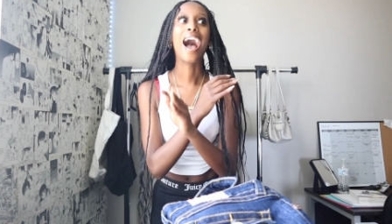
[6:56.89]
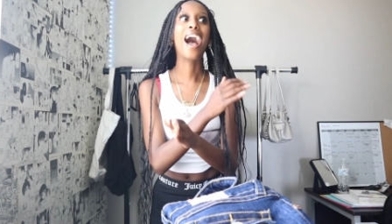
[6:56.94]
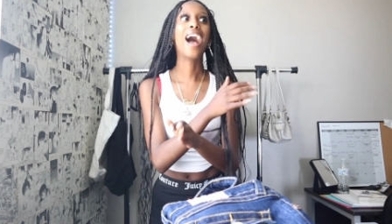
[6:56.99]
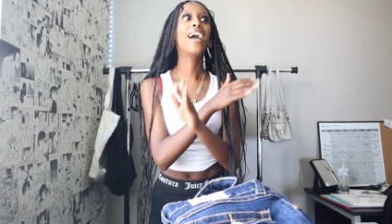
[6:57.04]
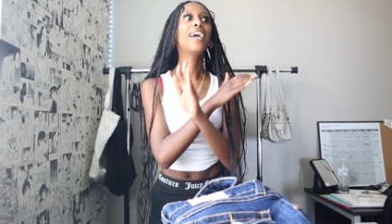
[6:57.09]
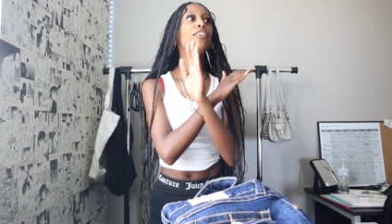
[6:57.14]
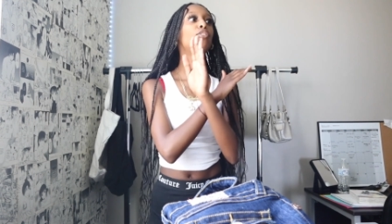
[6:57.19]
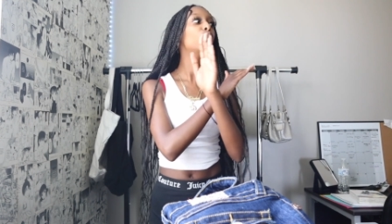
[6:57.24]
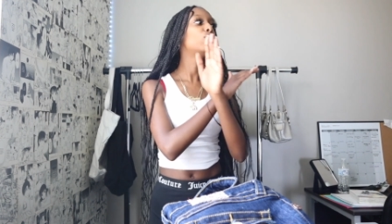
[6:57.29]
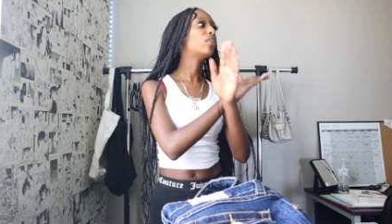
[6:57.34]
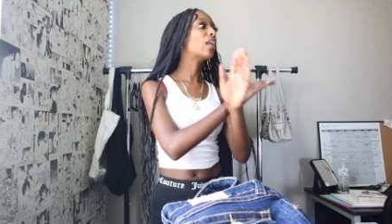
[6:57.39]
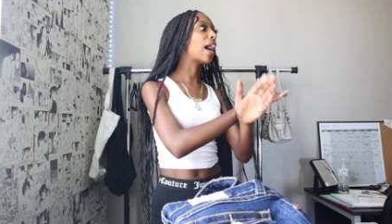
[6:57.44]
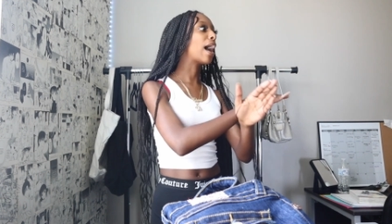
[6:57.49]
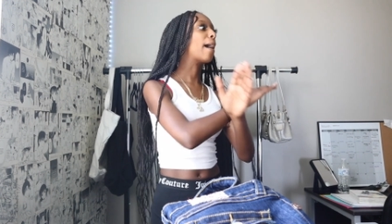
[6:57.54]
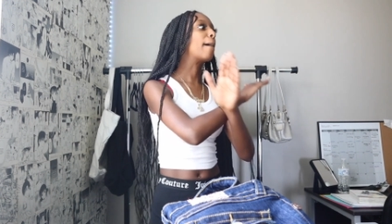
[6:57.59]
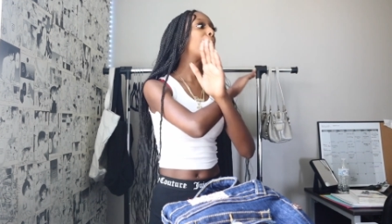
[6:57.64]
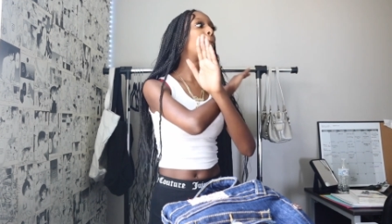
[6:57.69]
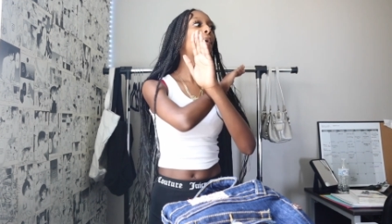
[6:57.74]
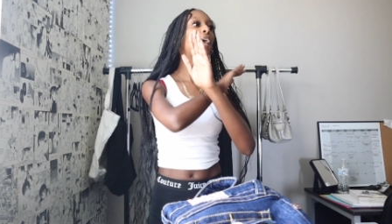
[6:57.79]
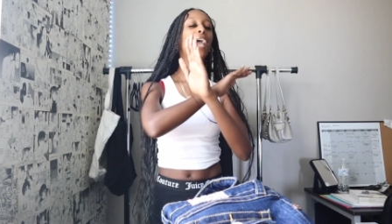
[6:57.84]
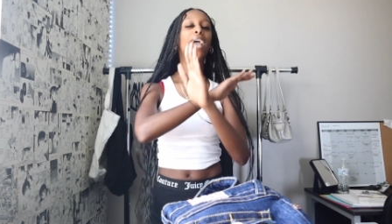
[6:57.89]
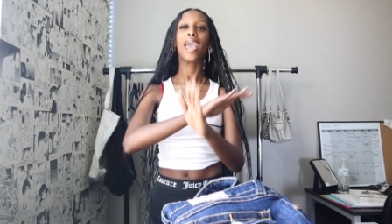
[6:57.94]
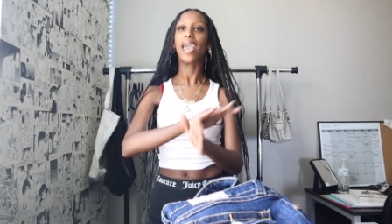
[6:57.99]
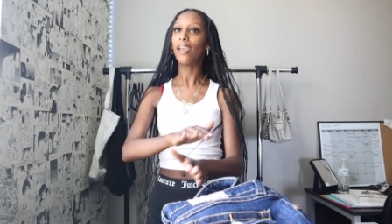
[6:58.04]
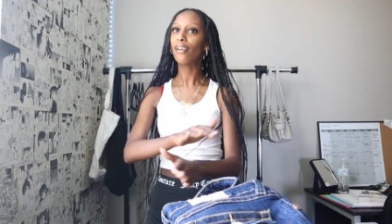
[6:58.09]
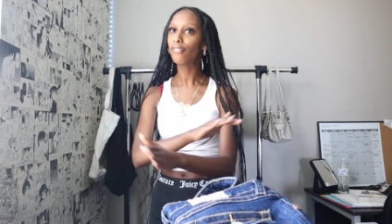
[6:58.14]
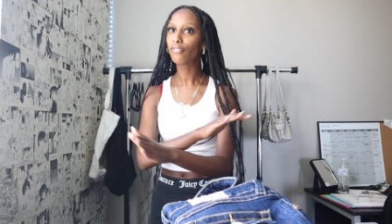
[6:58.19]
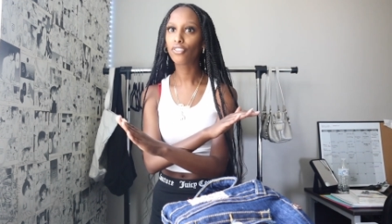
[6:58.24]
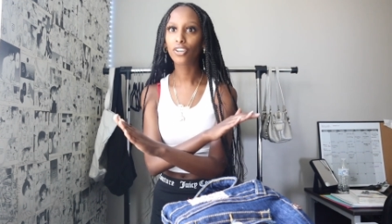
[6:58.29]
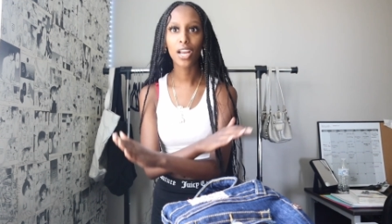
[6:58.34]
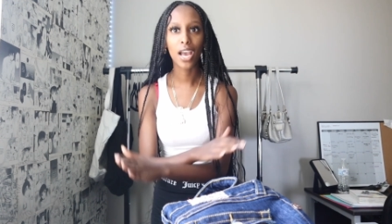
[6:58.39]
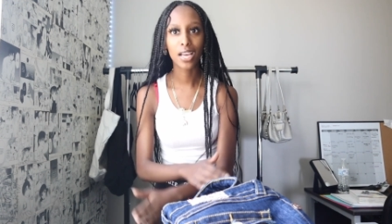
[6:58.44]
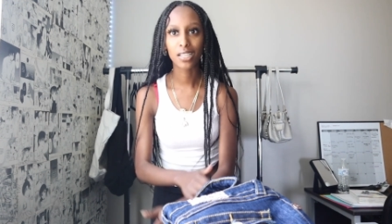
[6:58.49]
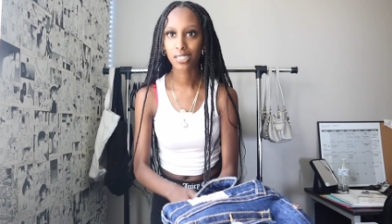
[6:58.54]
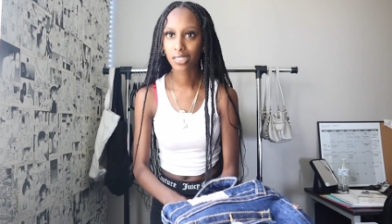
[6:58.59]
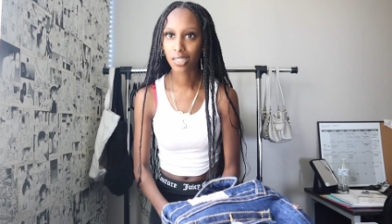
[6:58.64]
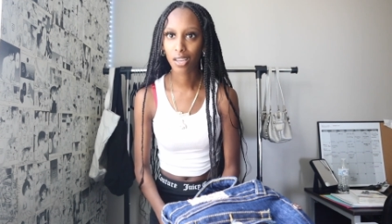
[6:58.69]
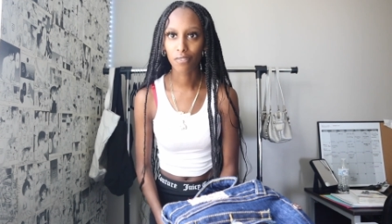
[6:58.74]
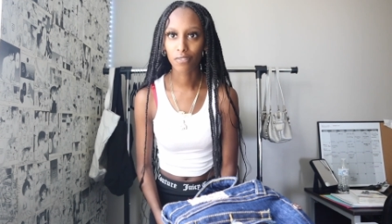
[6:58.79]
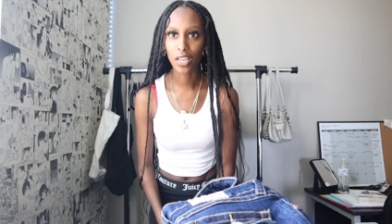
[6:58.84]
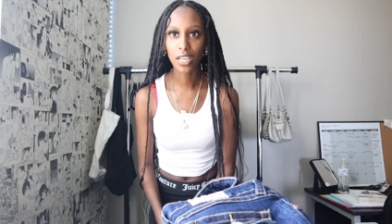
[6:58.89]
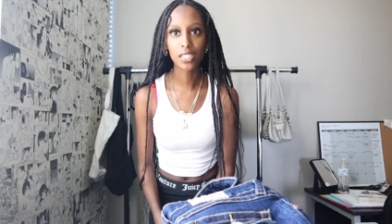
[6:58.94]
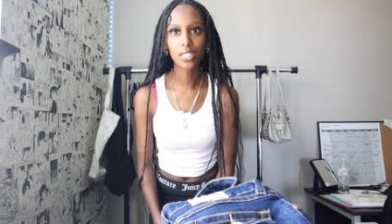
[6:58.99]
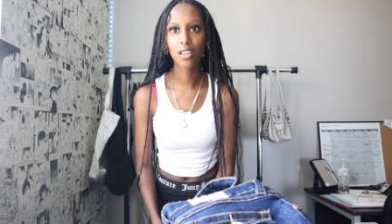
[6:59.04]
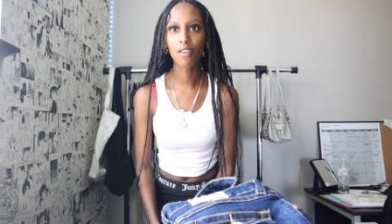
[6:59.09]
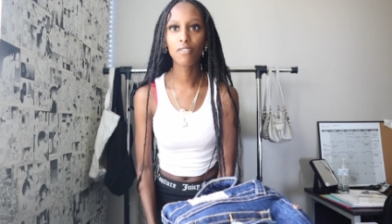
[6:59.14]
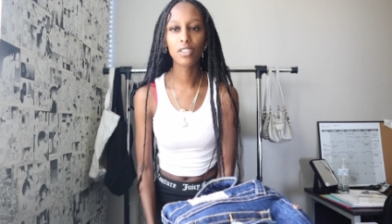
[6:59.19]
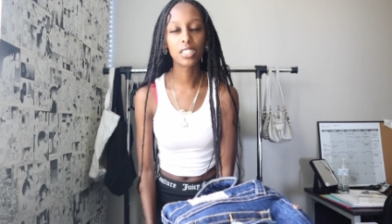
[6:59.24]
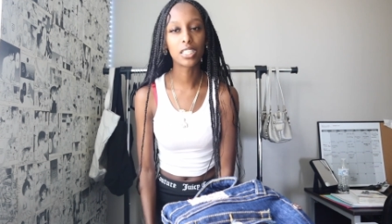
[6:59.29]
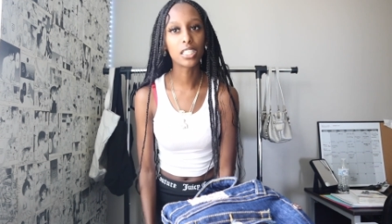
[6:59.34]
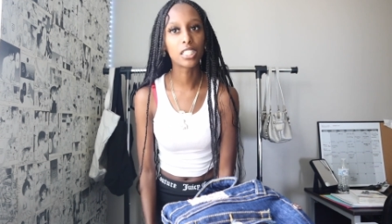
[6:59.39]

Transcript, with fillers: I do not pay for that stuff. That stuff is